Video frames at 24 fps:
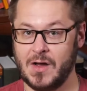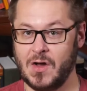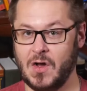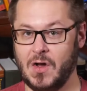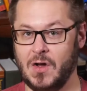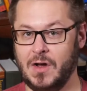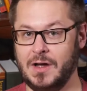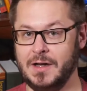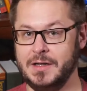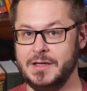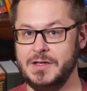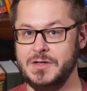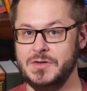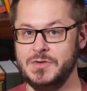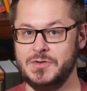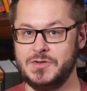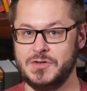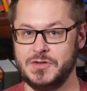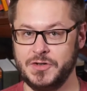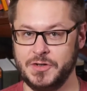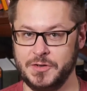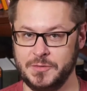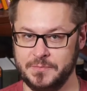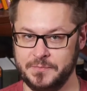on
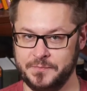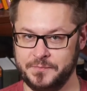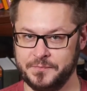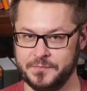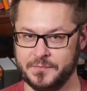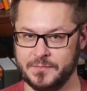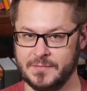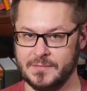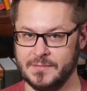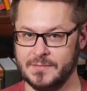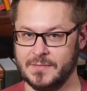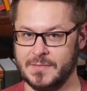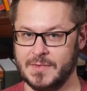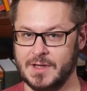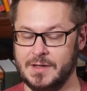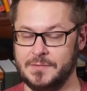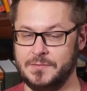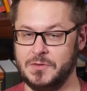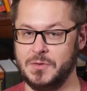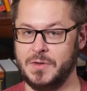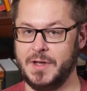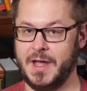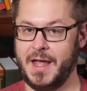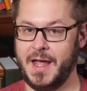YouTube.
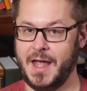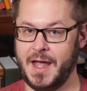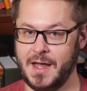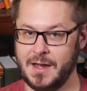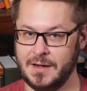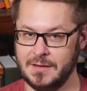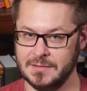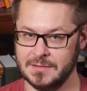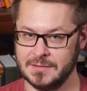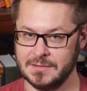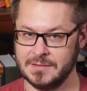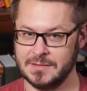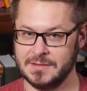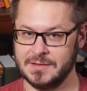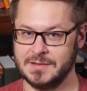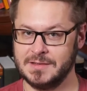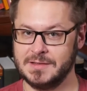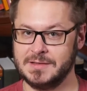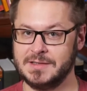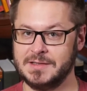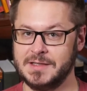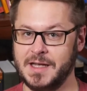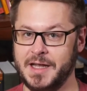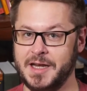If you can,
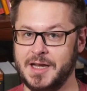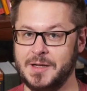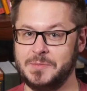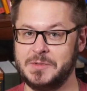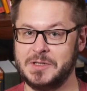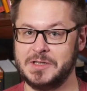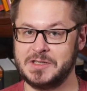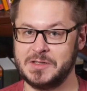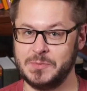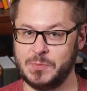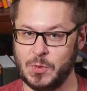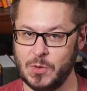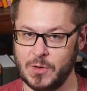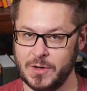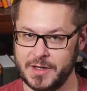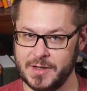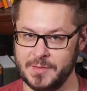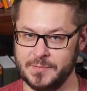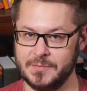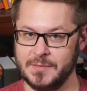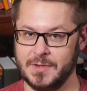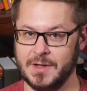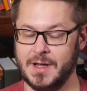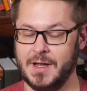sign up to support
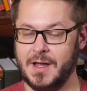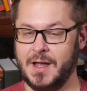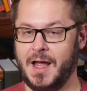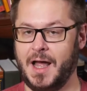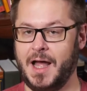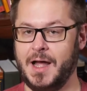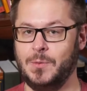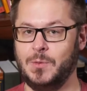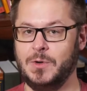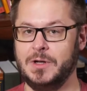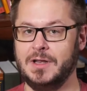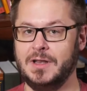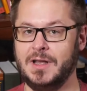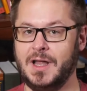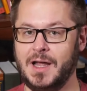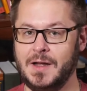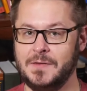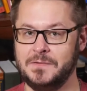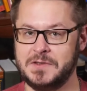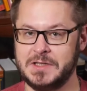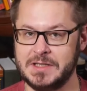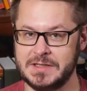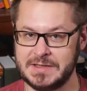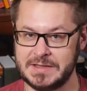him. I would
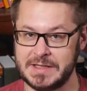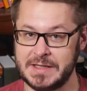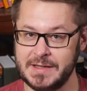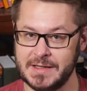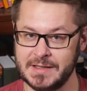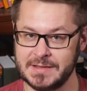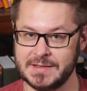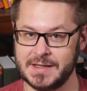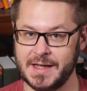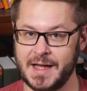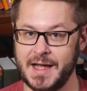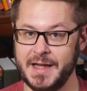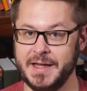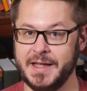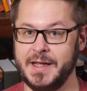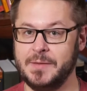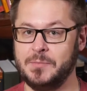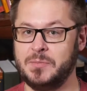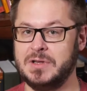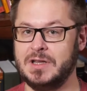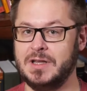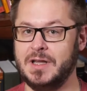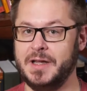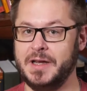love to see this guy
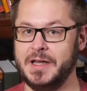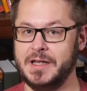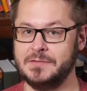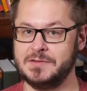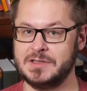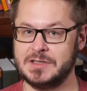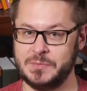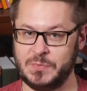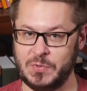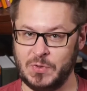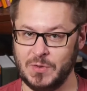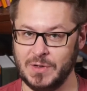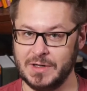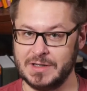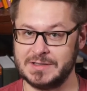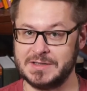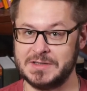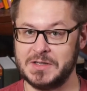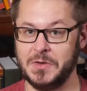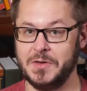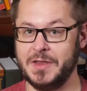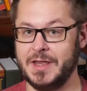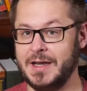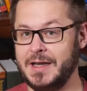get plenty of support
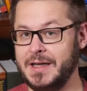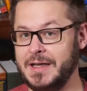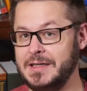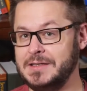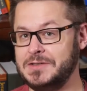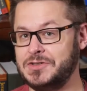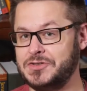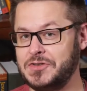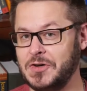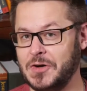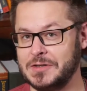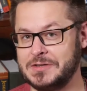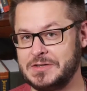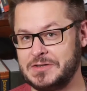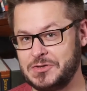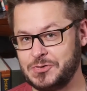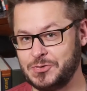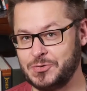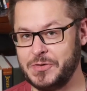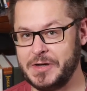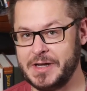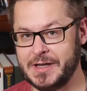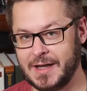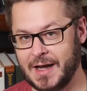so that he starts
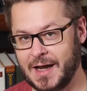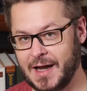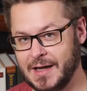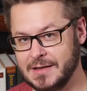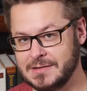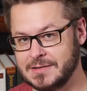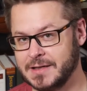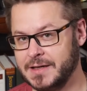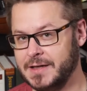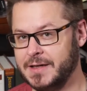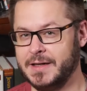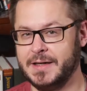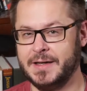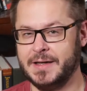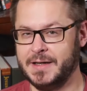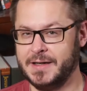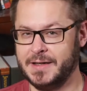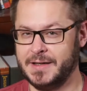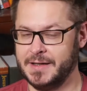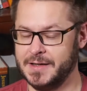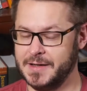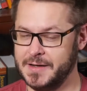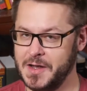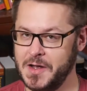to realize,
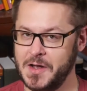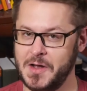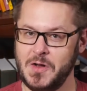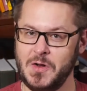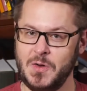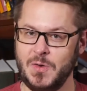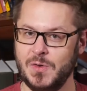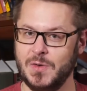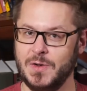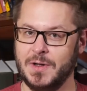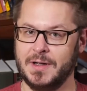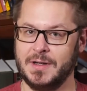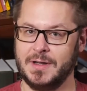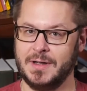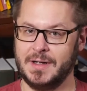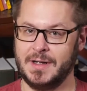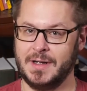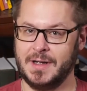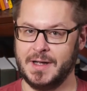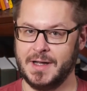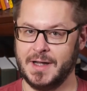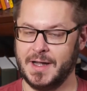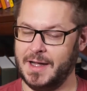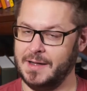you know,
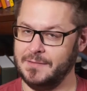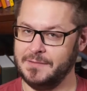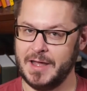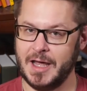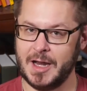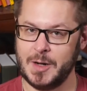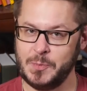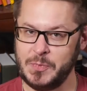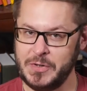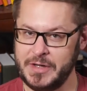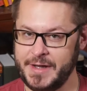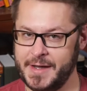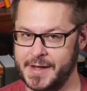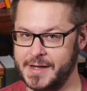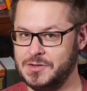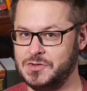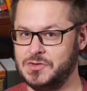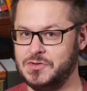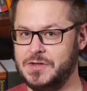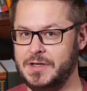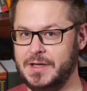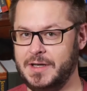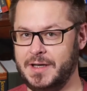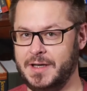I've got a P
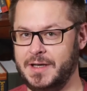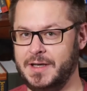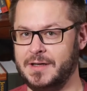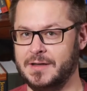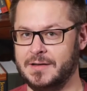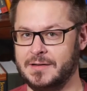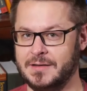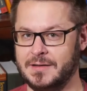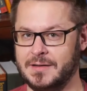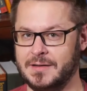H D.